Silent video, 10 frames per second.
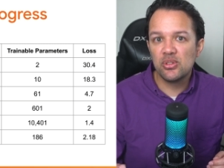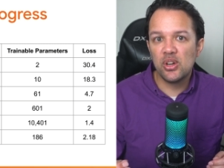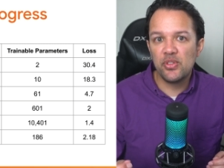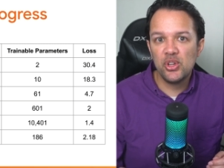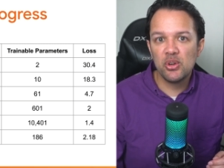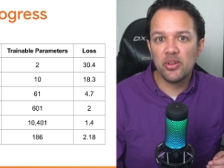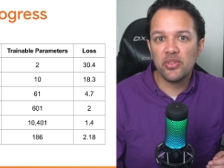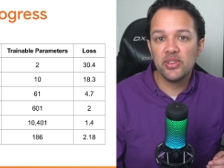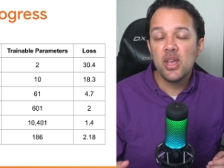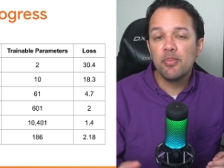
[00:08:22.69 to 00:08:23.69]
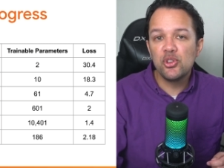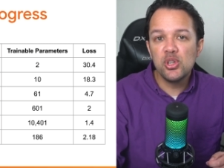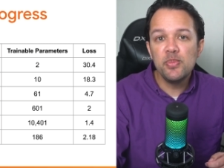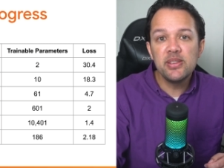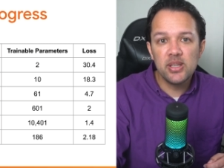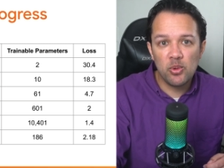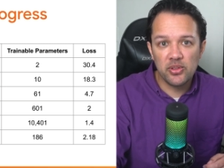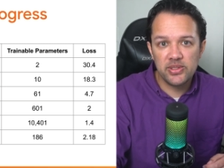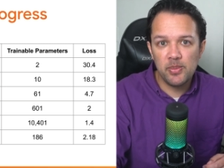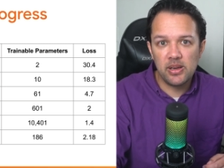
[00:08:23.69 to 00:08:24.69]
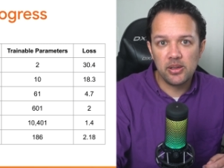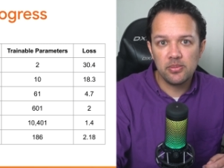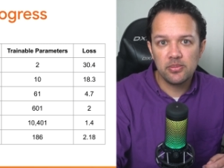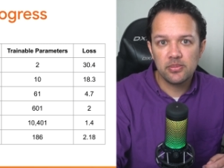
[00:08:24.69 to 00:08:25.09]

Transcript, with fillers: of the neurons, but should be somewhat similar.